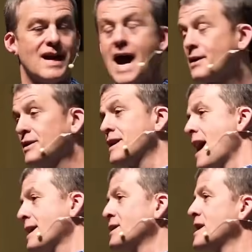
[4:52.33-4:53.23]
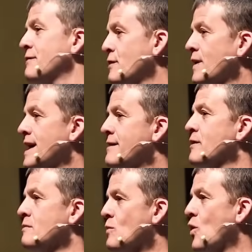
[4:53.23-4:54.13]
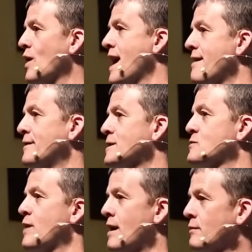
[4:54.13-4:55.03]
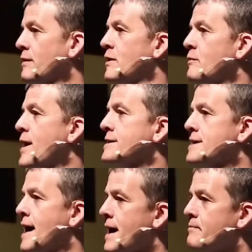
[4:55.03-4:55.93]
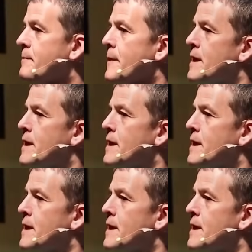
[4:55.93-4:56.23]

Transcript: I could give you even more evidence, but I'm limited by time.